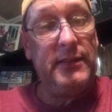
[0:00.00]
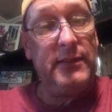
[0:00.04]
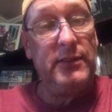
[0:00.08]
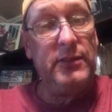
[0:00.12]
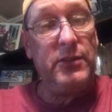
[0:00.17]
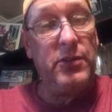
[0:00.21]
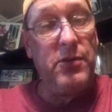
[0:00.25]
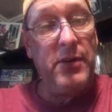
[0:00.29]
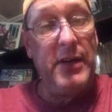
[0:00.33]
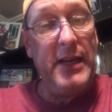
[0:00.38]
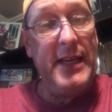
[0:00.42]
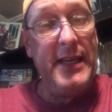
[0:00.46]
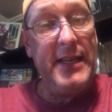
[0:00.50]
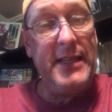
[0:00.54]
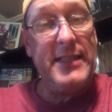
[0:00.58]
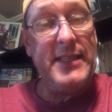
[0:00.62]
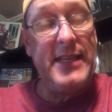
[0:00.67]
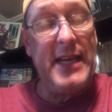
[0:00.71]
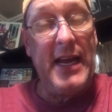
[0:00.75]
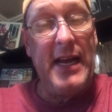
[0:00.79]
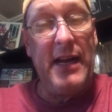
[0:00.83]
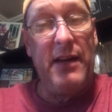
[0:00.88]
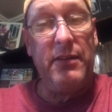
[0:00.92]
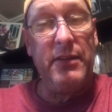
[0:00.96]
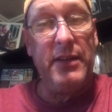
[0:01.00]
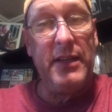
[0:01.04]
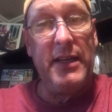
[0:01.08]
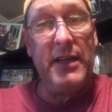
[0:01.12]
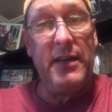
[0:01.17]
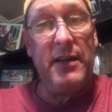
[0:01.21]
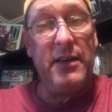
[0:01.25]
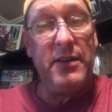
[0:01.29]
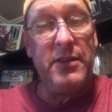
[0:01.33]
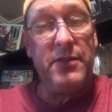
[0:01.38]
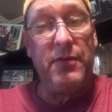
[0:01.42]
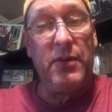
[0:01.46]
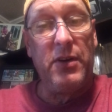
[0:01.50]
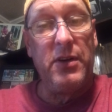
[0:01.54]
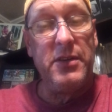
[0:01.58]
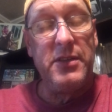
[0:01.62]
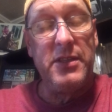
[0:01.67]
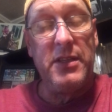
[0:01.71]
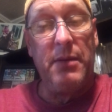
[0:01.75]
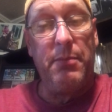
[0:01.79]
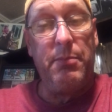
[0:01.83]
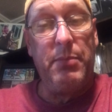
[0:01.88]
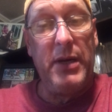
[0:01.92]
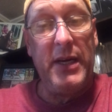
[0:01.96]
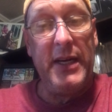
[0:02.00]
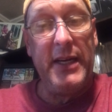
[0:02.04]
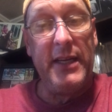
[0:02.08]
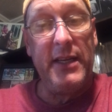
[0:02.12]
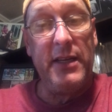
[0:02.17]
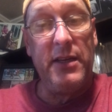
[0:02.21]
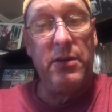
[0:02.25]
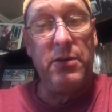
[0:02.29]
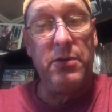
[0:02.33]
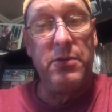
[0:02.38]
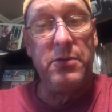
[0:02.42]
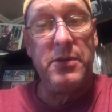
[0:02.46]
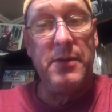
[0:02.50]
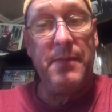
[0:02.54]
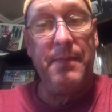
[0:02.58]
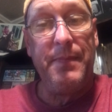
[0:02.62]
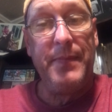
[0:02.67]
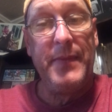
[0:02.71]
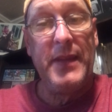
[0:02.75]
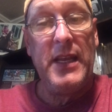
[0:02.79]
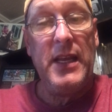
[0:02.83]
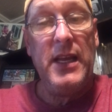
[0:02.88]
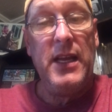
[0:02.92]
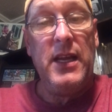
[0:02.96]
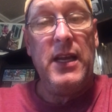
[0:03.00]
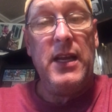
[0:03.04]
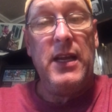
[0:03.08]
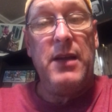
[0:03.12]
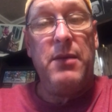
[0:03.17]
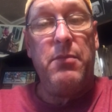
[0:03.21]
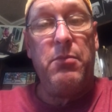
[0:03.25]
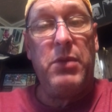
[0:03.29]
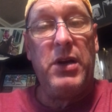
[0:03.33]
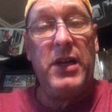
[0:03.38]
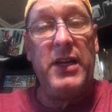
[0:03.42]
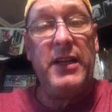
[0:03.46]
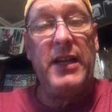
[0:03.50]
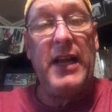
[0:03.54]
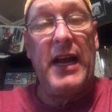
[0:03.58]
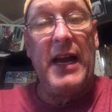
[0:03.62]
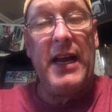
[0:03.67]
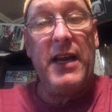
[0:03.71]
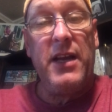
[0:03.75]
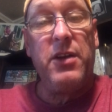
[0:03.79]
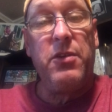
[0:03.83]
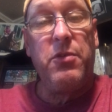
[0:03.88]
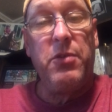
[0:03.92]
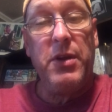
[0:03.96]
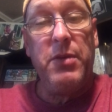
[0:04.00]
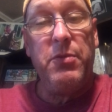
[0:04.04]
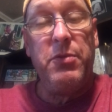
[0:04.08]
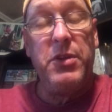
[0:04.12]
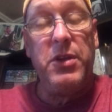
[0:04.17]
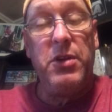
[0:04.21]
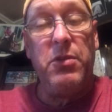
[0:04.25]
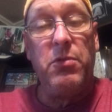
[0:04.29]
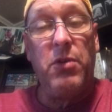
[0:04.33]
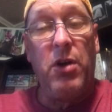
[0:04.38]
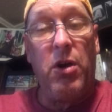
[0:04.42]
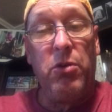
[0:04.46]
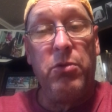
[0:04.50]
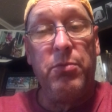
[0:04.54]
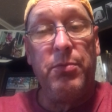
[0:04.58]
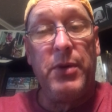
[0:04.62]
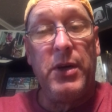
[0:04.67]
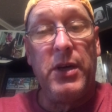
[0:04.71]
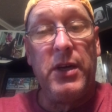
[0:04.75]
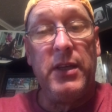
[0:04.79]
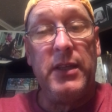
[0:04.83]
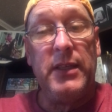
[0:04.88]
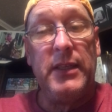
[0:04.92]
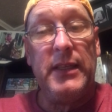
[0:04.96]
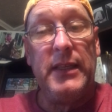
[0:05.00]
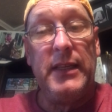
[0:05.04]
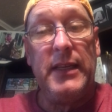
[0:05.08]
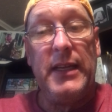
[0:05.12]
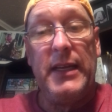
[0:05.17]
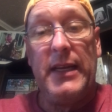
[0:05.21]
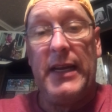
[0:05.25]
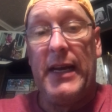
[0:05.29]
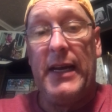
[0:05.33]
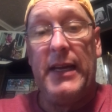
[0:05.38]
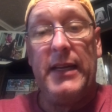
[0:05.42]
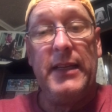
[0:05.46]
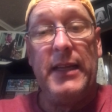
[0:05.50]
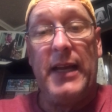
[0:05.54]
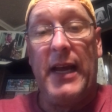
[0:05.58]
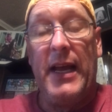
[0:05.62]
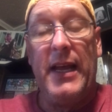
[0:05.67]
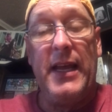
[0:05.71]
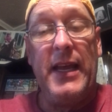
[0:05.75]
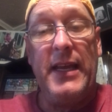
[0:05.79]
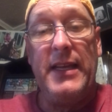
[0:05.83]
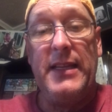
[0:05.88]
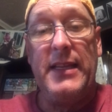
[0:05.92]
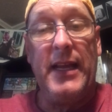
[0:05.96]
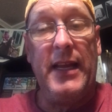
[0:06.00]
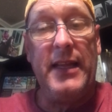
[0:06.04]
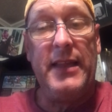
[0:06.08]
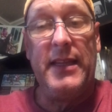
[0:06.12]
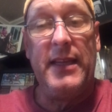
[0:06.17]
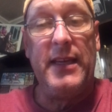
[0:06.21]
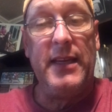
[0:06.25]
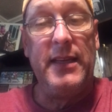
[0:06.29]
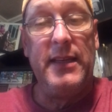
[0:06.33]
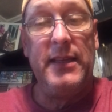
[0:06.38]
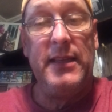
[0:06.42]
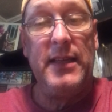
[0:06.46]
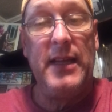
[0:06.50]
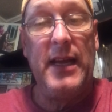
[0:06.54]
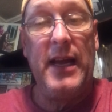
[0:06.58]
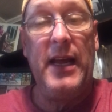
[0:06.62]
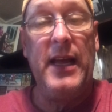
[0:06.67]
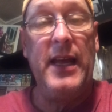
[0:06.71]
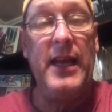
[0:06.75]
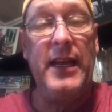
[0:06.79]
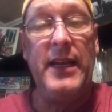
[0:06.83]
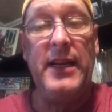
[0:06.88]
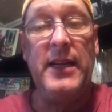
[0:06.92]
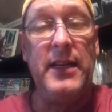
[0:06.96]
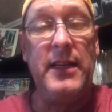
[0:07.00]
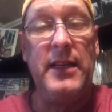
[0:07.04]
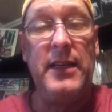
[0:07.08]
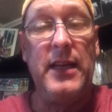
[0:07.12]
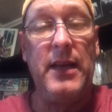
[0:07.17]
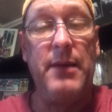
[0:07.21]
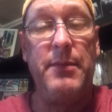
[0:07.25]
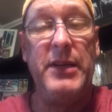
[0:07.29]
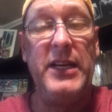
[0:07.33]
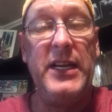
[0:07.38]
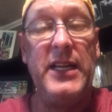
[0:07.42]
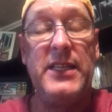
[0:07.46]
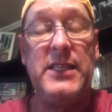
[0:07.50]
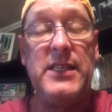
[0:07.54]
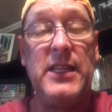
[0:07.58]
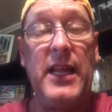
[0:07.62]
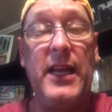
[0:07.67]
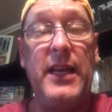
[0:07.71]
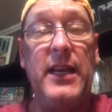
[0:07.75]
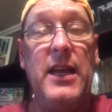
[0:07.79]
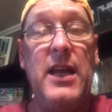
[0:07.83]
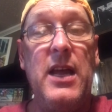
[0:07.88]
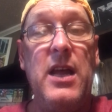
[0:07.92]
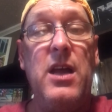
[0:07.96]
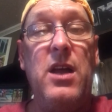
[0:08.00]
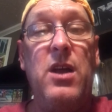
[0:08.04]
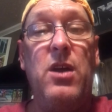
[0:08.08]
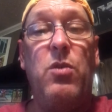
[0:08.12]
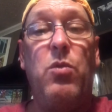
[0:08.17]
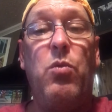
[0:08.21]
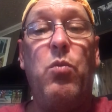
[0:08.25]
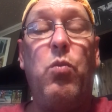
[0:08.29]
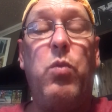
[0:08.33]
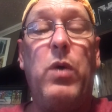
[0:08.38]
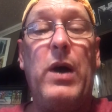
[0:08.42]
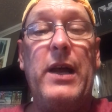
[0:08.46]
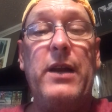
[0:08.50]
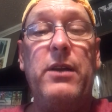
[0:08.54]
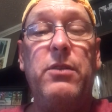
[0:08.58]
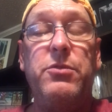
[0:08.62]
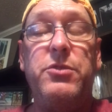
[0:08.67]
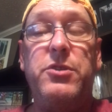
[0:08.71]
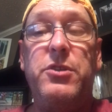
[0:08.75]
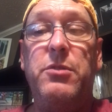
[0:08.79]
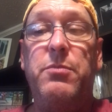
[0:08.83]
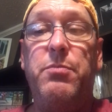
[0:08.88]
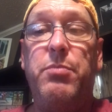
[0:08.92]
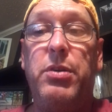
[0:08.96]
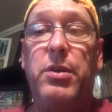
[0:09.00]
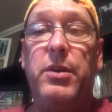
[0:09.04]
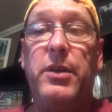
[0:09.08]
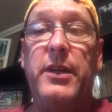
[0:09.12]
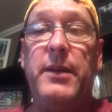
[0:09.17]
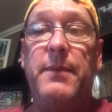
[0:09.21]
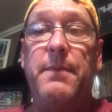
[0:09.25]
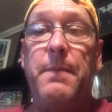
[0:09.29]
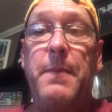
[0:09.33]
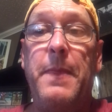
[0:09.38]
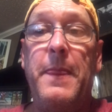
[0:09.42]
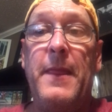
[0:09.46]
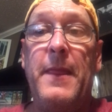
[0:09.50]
greens out there as far as the putting goes. But I agree with you, Oakmont. I, I hate that thing. I hate it. I mean, it's like, why don't you put